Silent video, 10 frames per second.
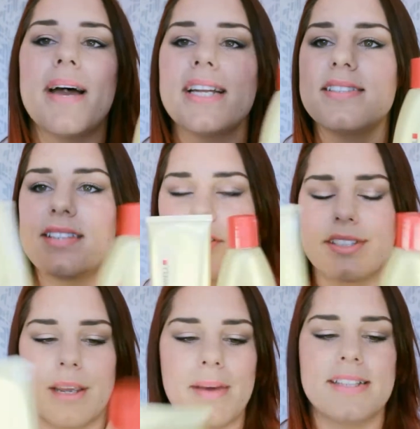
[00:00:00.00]
But
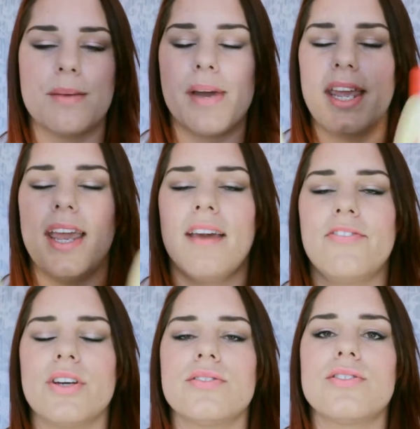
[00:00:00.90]
seriously amazing. My hair
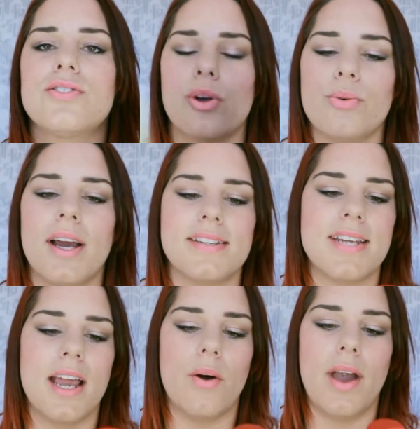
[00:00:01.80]
feels so nice
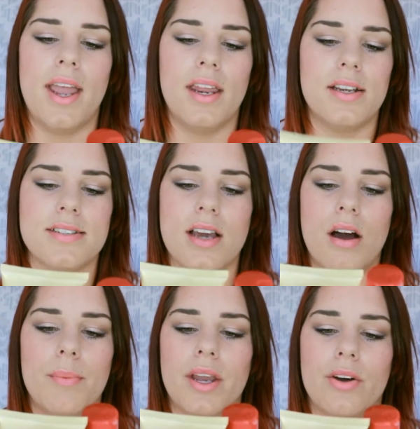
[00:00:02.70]
now and
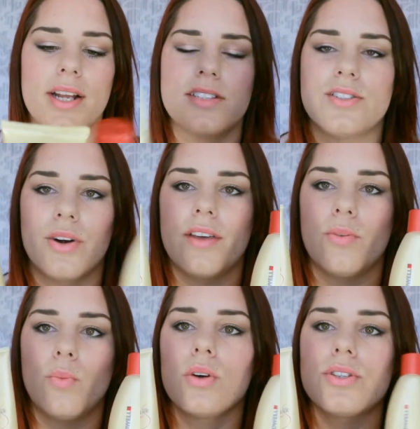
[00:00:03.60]
oh my god I just don't
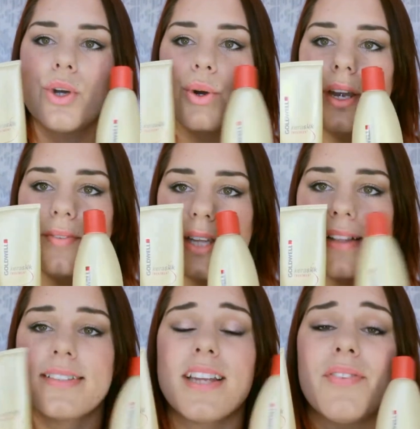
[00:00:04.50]
even want to live
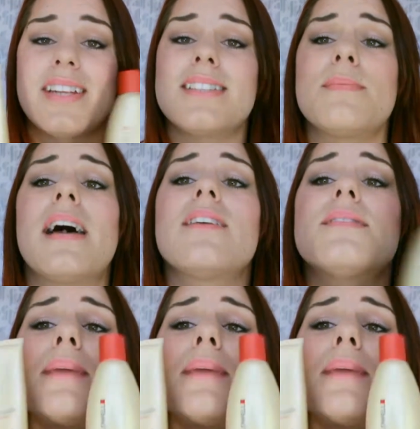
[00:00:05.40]
without the stuff and it smells